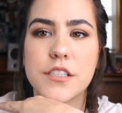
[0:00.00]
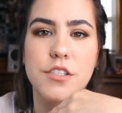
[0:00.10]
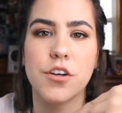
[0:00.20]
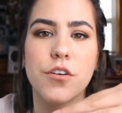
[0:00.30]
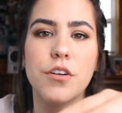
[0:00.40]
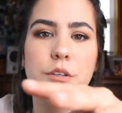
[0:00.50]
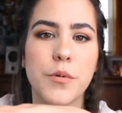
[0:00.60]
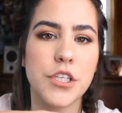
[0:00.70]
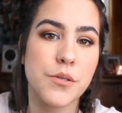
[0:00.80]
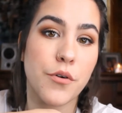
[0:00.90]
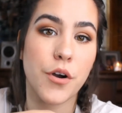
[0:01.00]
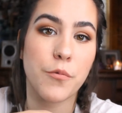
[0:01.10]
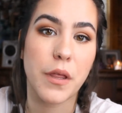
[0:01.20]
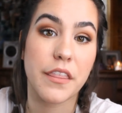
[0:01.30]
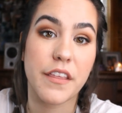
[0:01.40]
circled the Ouija
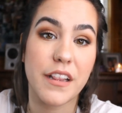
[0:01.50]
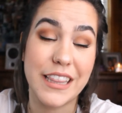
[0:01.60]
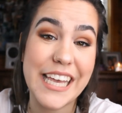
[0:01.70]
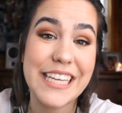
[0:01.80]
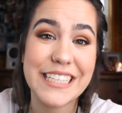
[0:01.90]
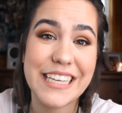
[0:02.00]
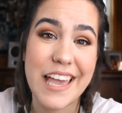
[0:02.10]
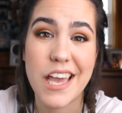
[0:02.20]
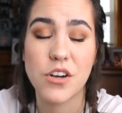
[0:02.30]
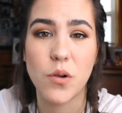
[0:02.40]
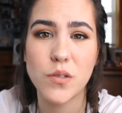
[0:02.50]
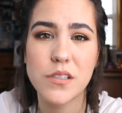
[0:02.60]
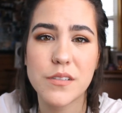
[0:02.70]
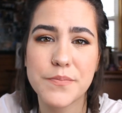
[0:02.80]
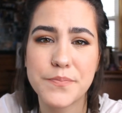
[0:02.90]
board with lit
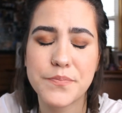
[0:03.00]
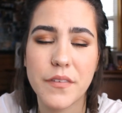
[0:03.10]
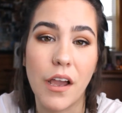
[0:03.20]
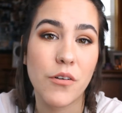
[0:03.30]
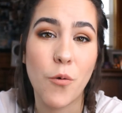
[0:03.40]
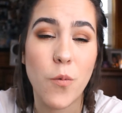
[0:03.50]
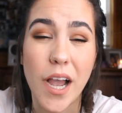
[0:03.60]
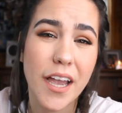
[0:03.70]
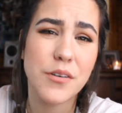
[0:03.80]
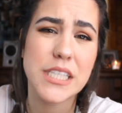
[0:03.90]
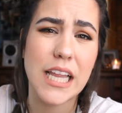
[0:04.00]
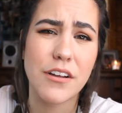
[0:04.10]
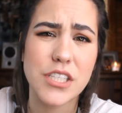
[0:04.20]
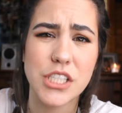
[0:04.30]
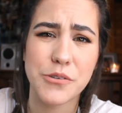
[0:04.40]
candles. I don't know why I was
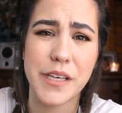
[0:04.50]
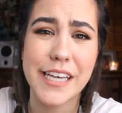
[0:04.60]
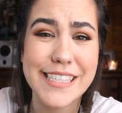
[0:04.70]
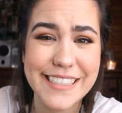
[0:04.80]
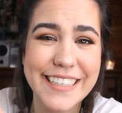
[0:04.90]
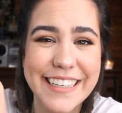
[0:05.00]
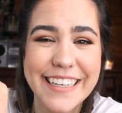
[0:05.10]
allowed to do this.